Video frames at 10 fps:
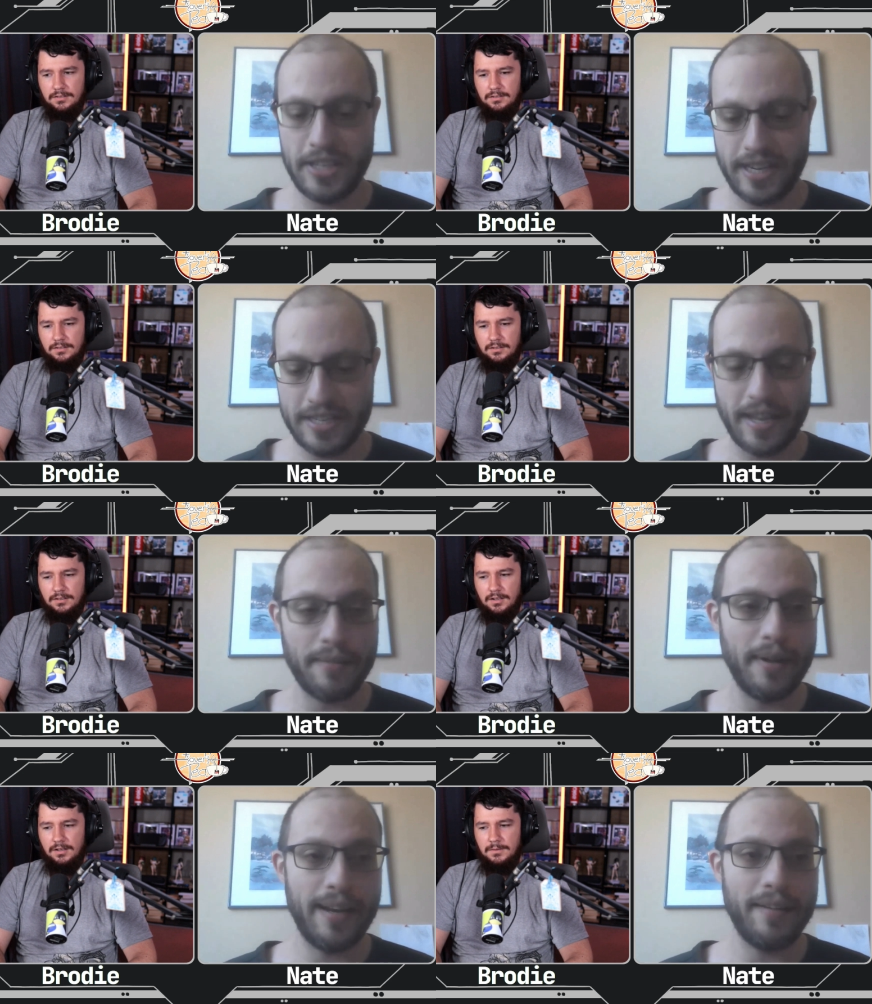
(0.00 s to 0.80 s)
Speaker 1: to change that
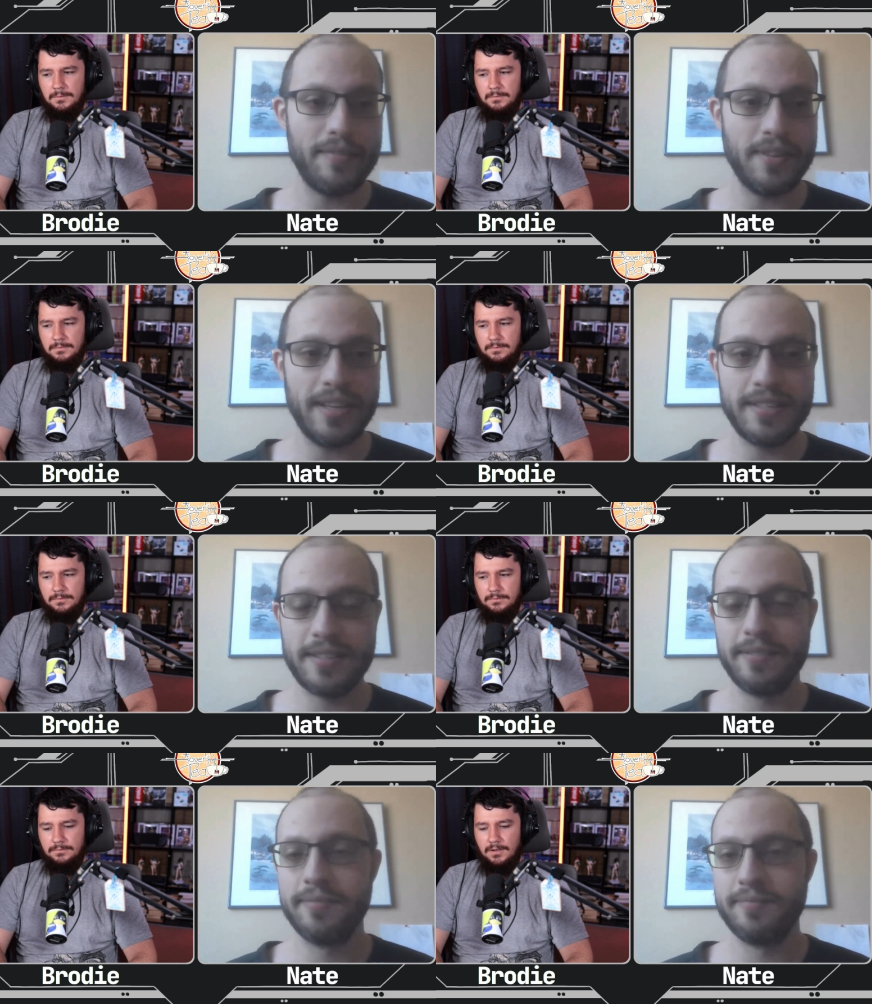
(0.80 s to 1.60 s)
right after this.
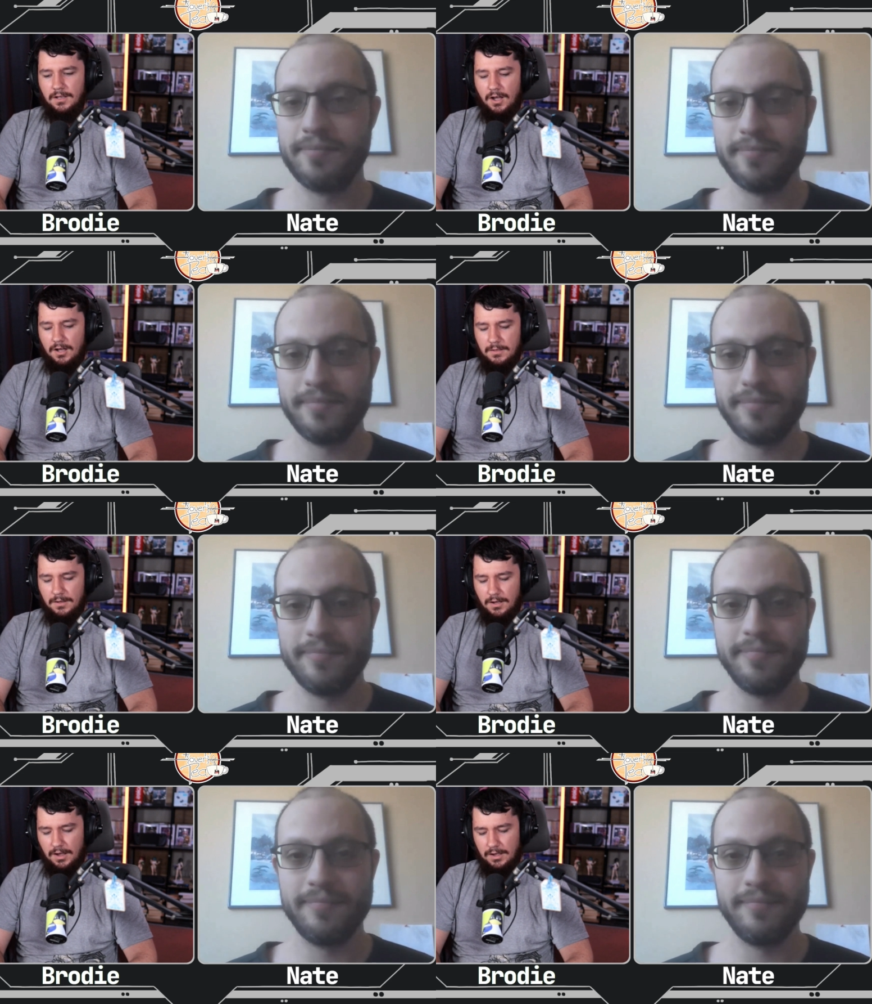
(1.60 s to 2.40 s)

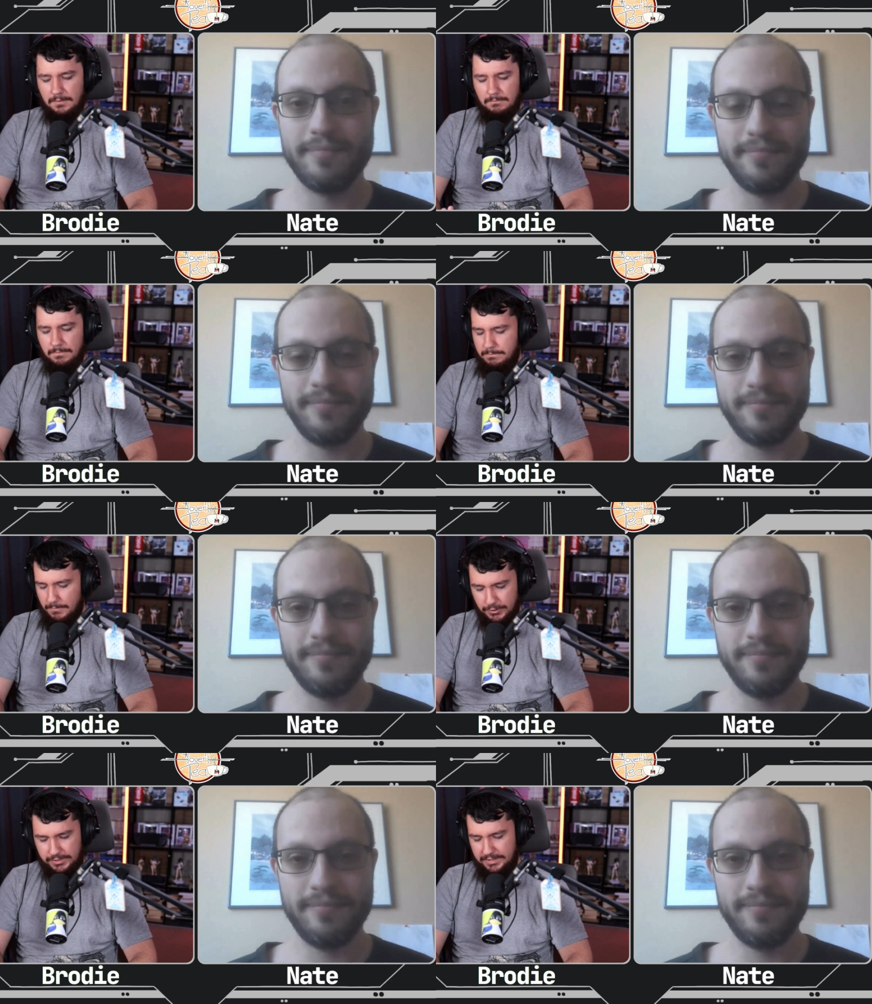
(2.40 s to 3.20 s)

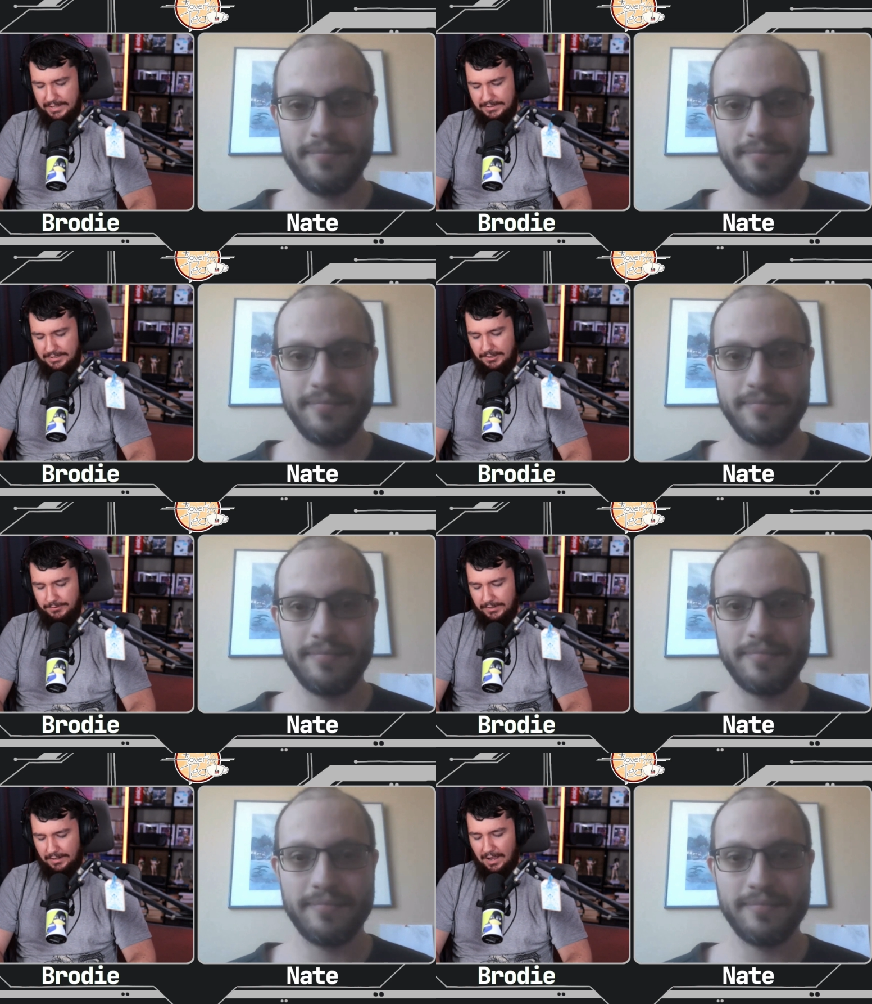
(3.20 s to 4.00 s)
Speaker 2: Most of that stuff, like
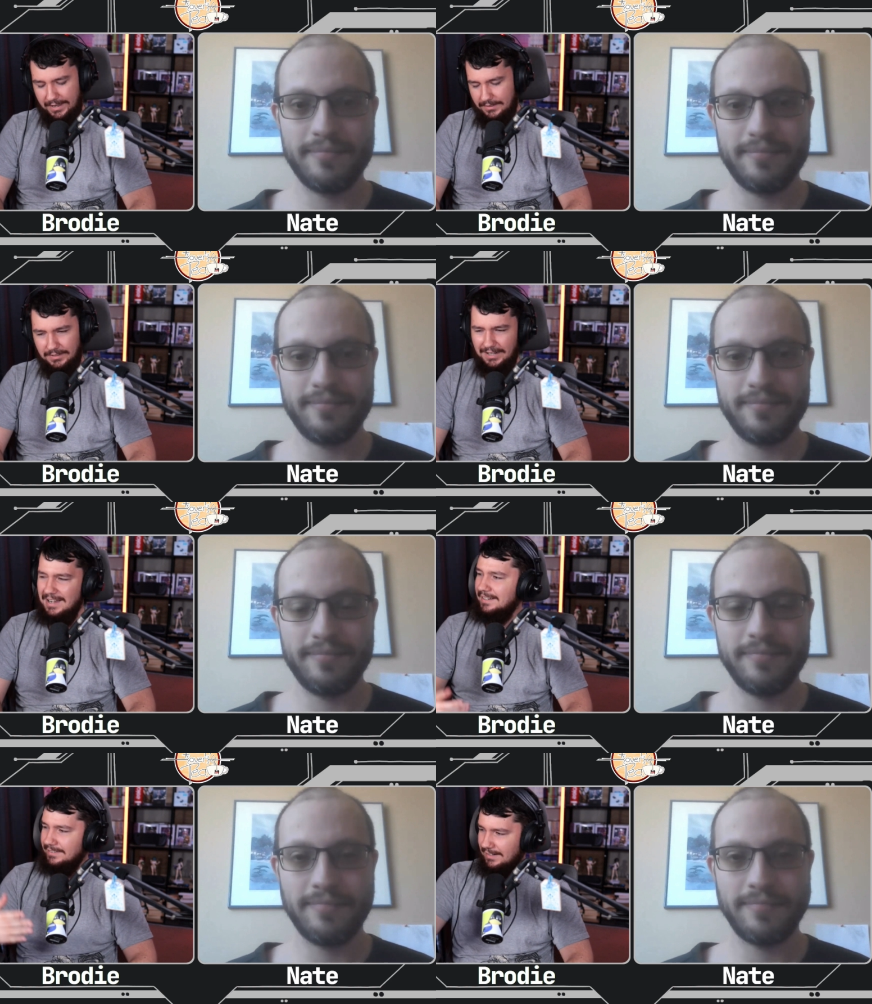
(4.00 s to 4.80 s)
I, I, I,
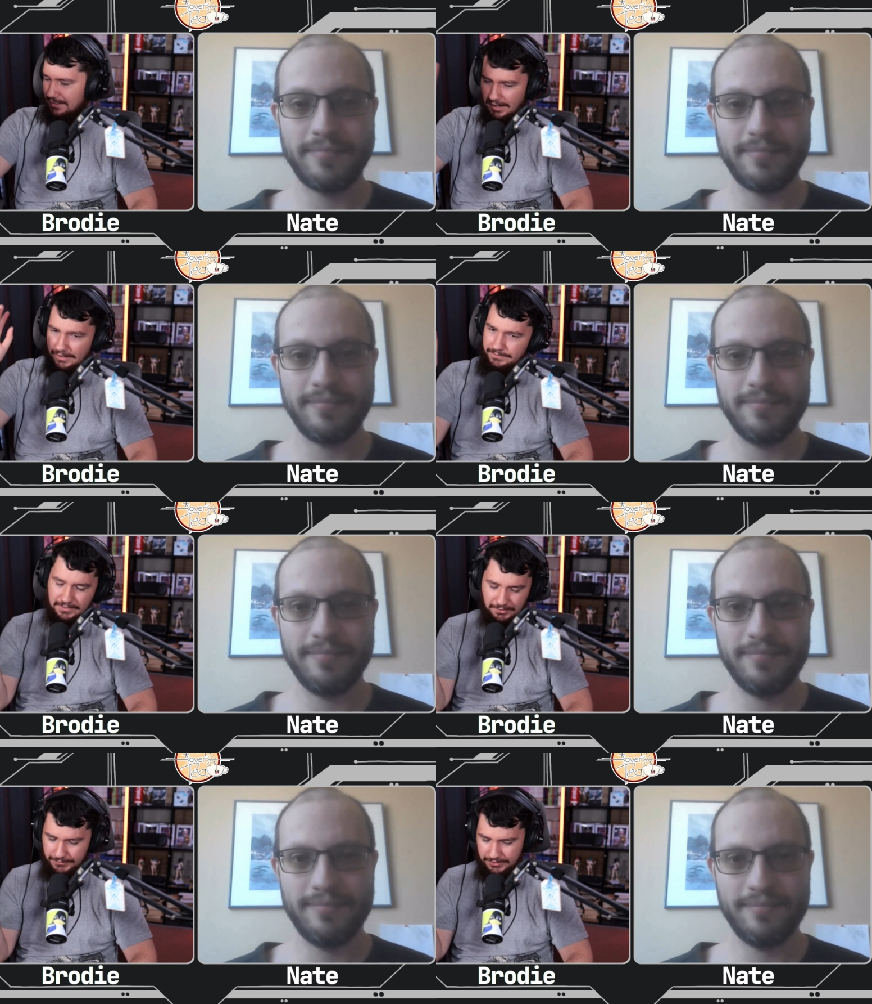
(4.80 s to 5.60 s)
I off, off
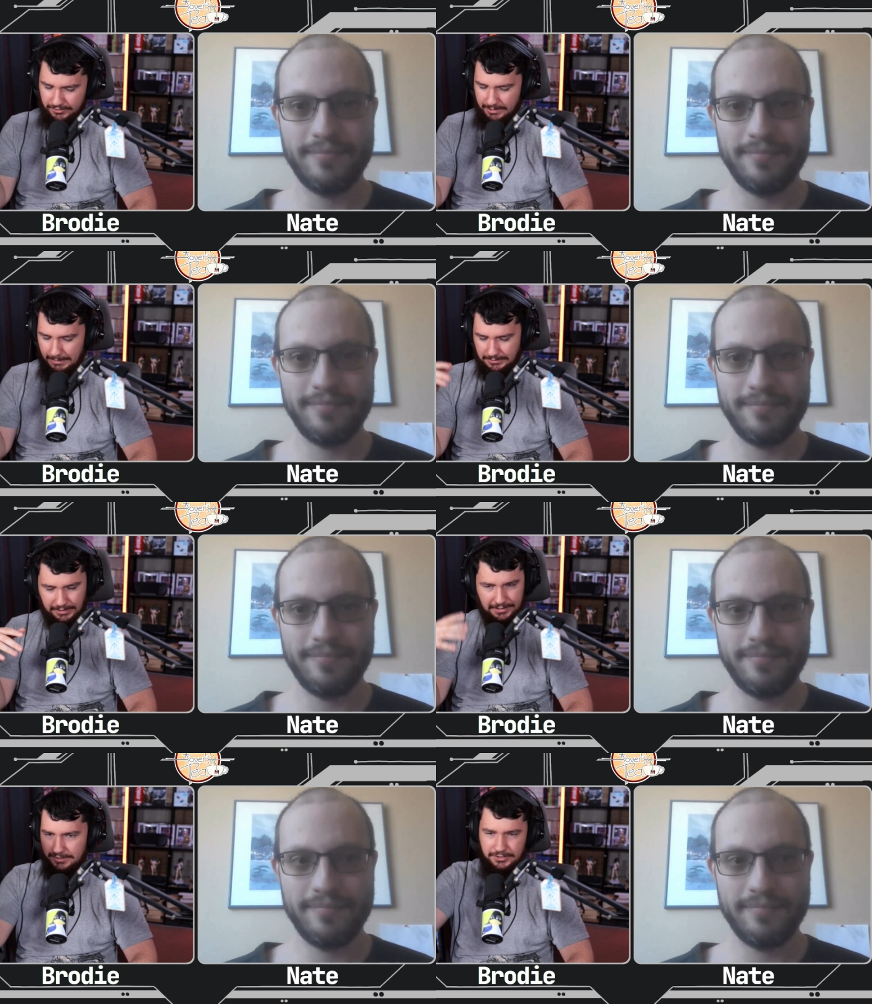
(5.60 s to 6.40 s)
the stream, I was like
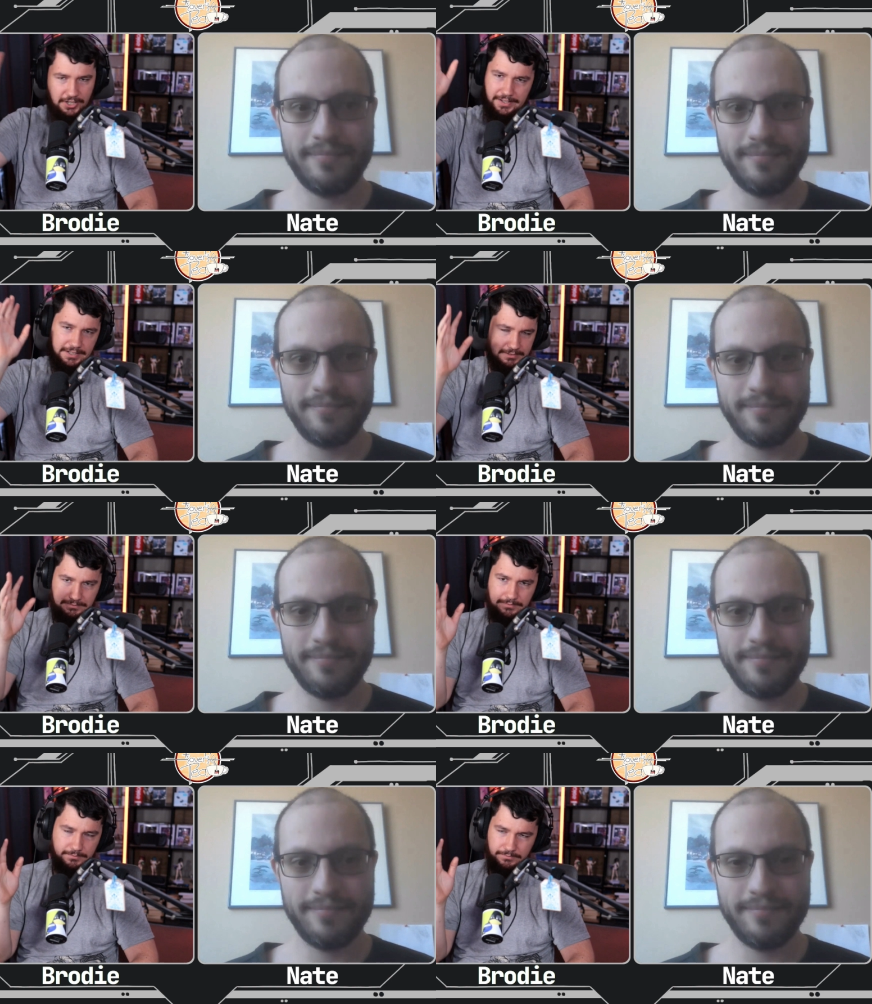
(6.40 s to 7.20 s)
checking
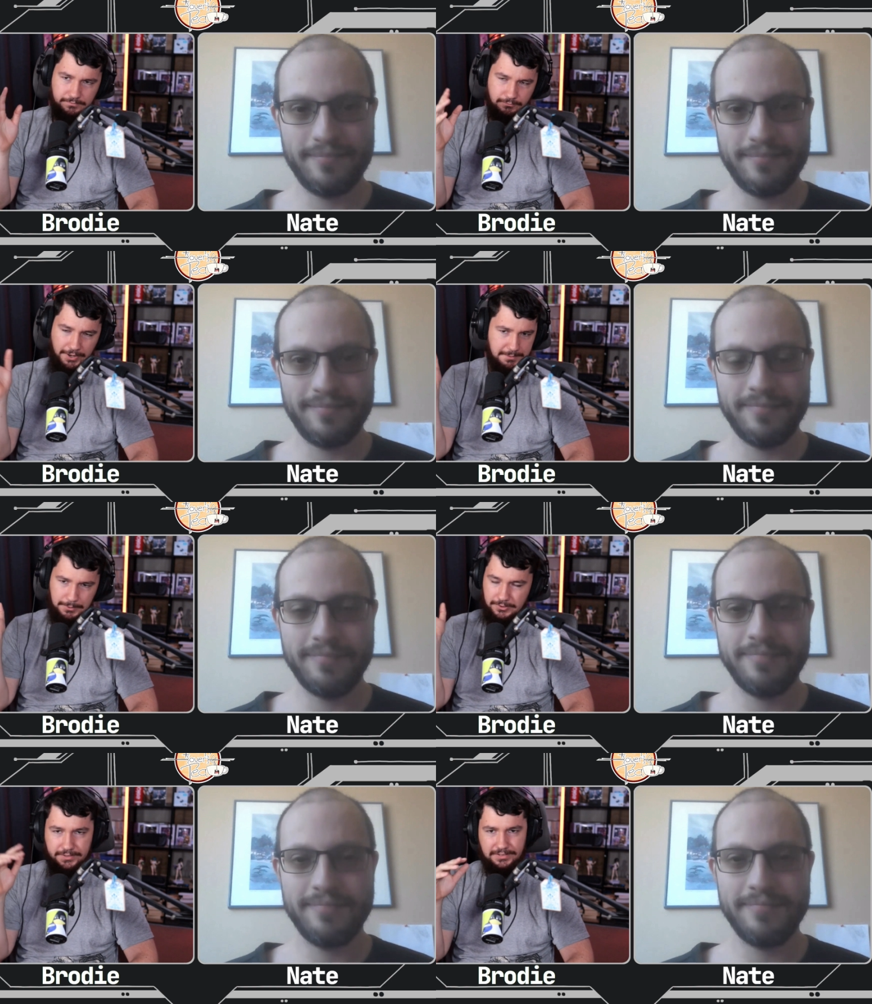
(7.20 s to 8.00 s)
Reddit
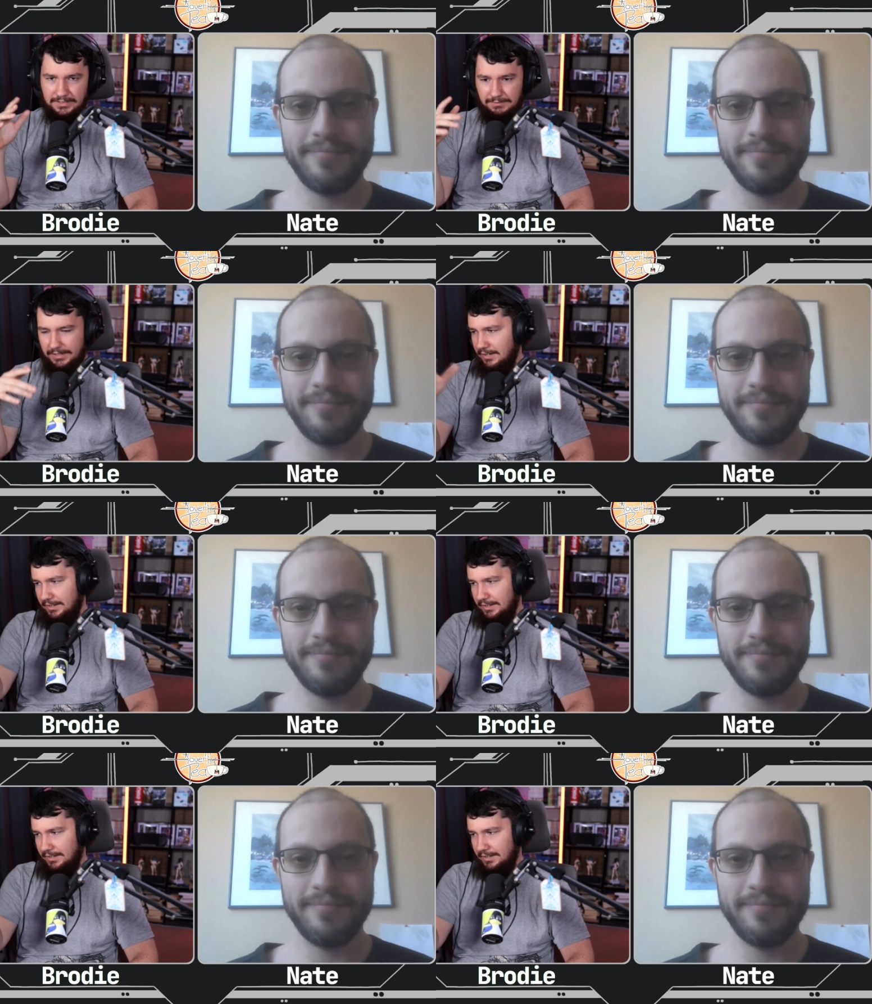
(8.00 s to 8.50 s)
posts and stuff like, oh,